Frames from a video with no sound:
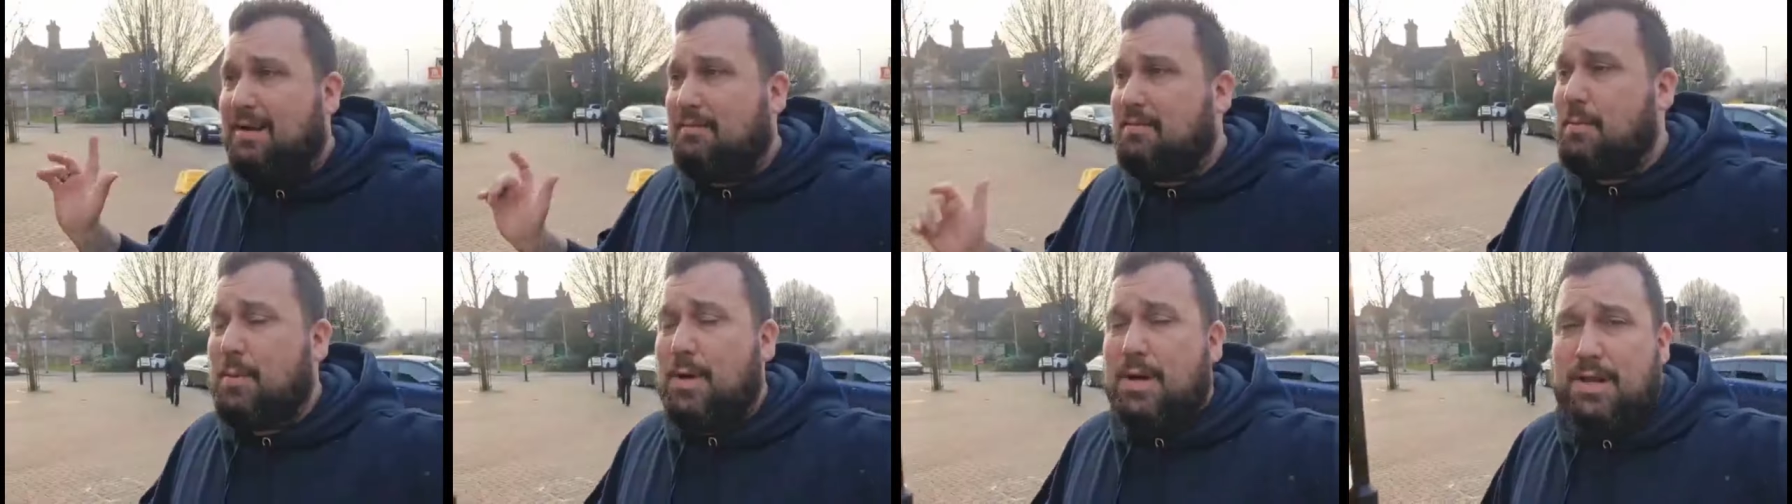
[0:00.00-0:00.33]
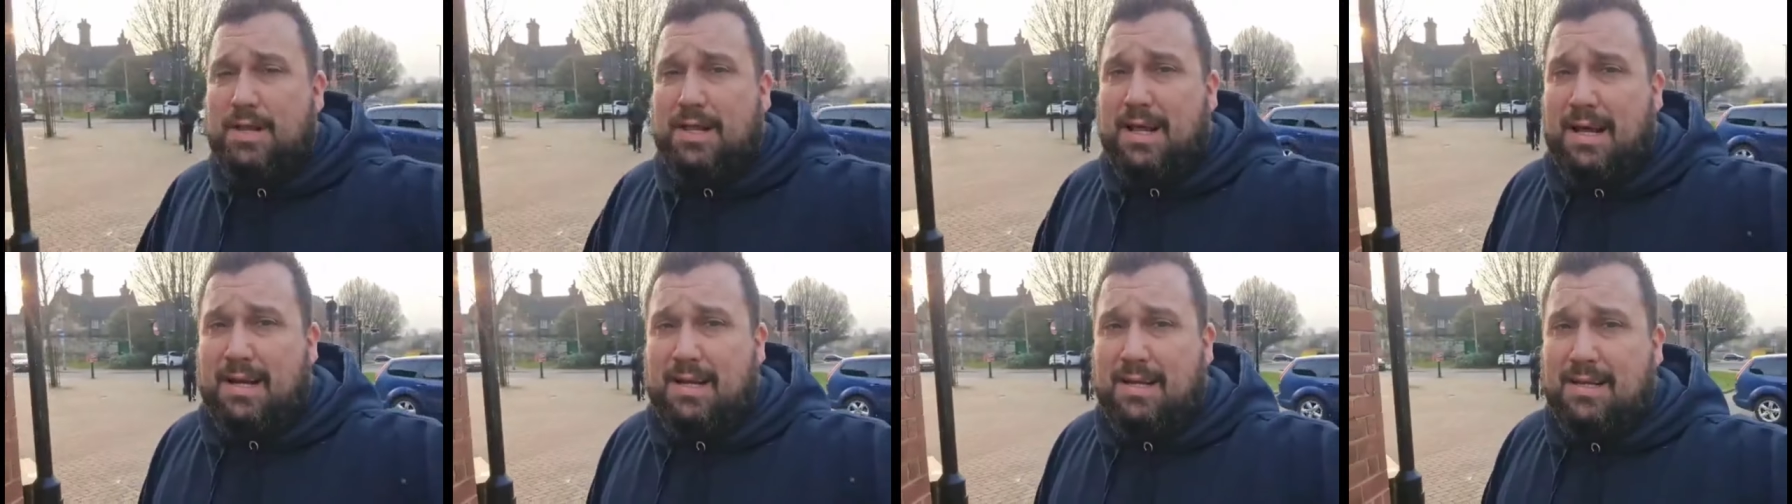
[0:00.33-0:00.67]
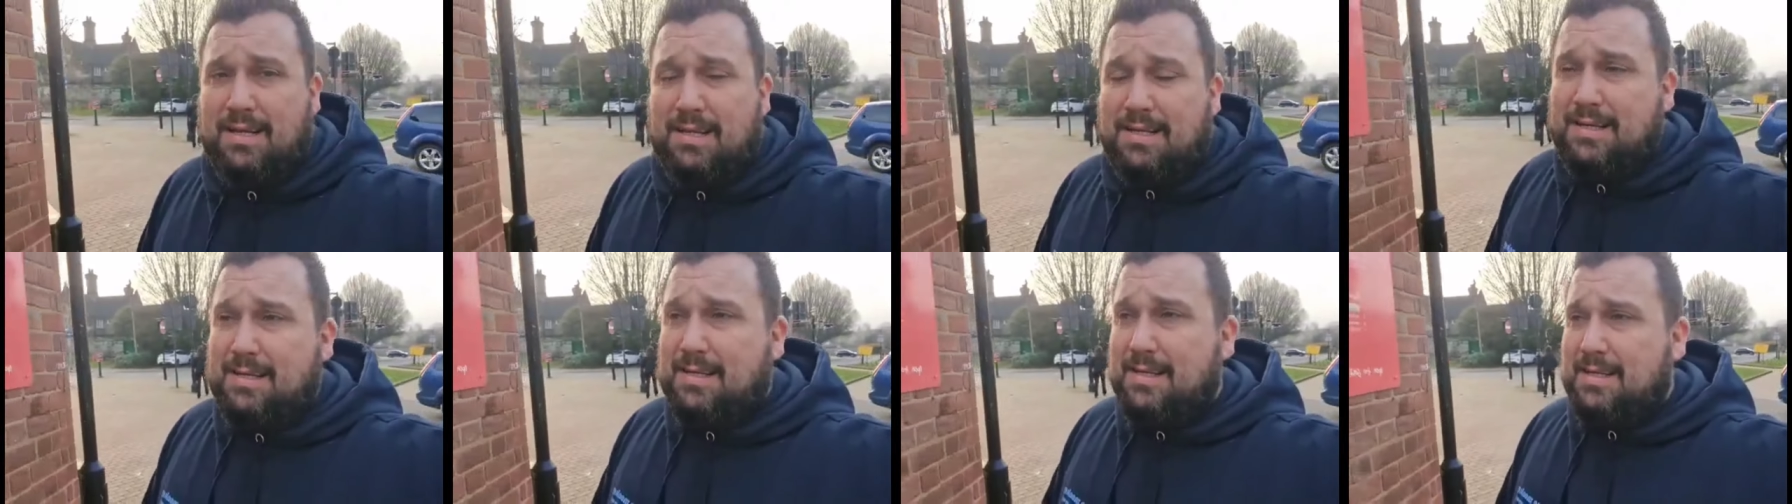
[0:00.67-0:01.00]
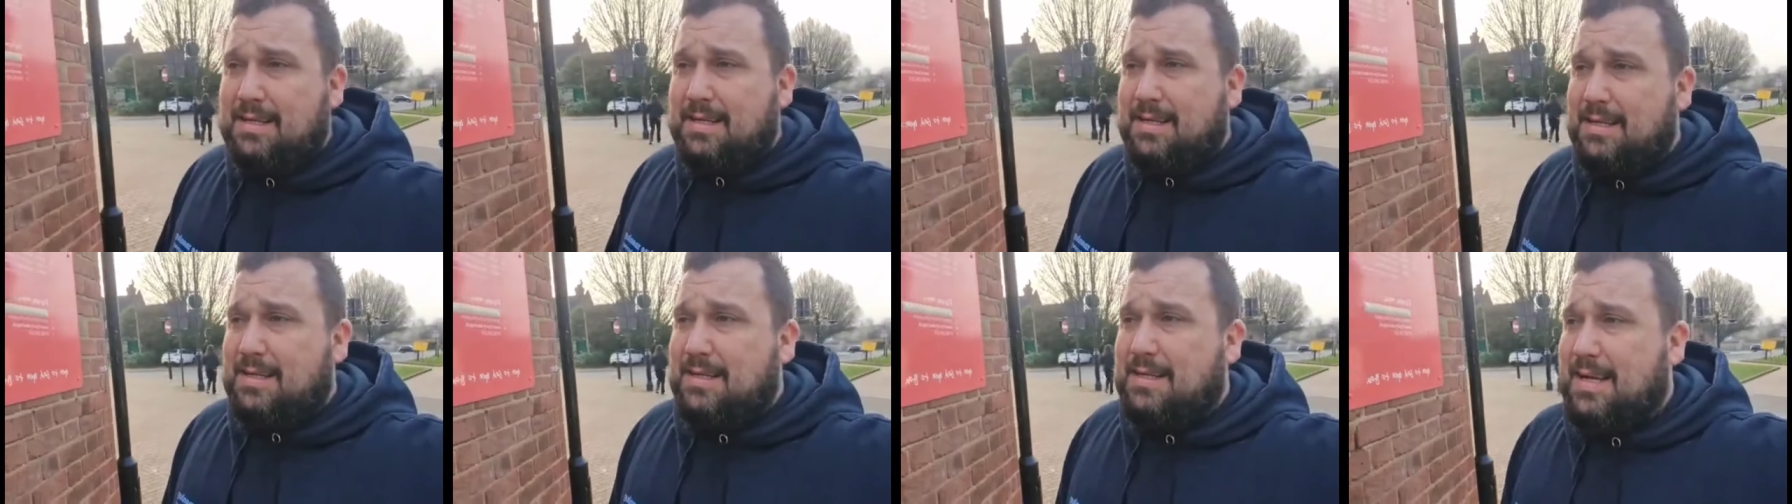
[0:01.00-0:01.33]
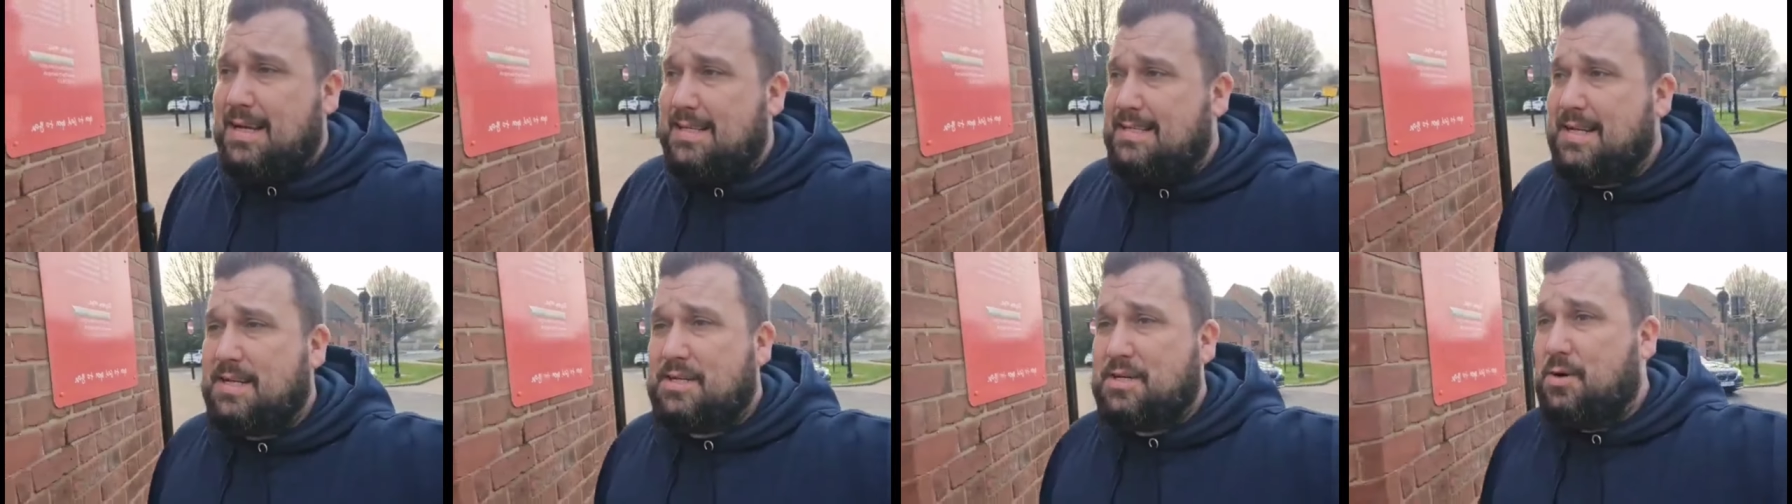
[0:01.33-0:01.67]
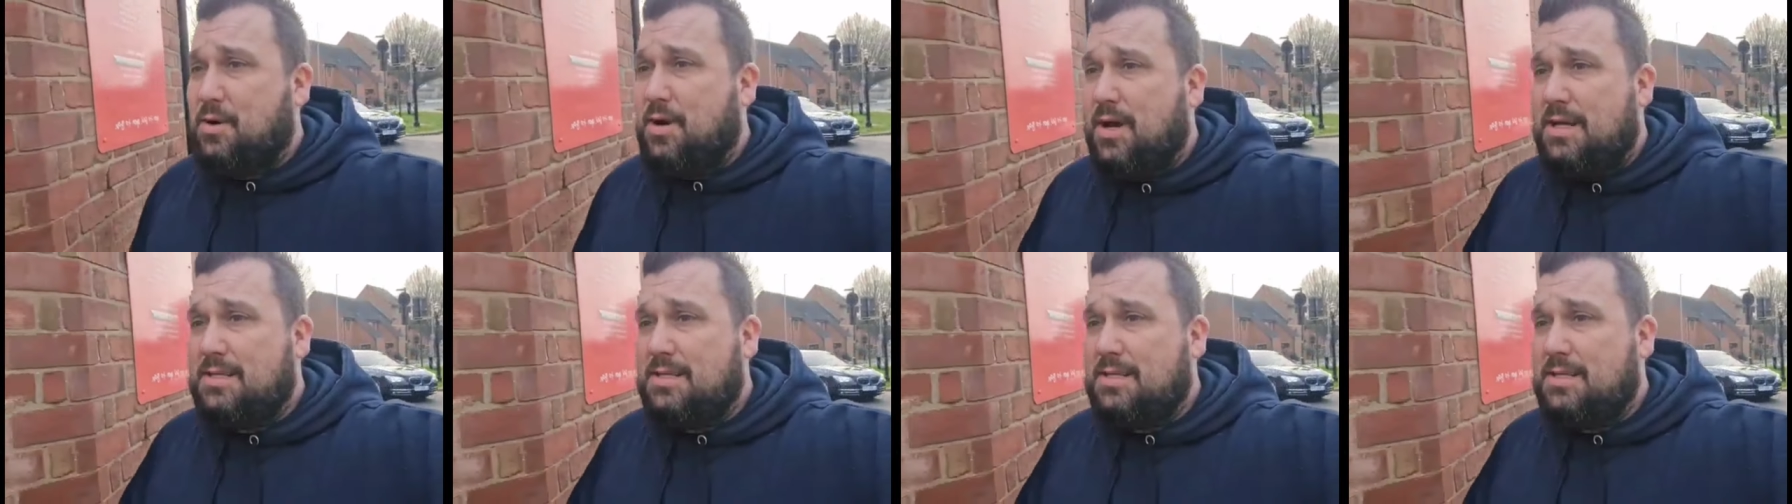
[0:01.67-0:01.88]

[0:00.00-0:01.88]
love the bird in hand. It's such a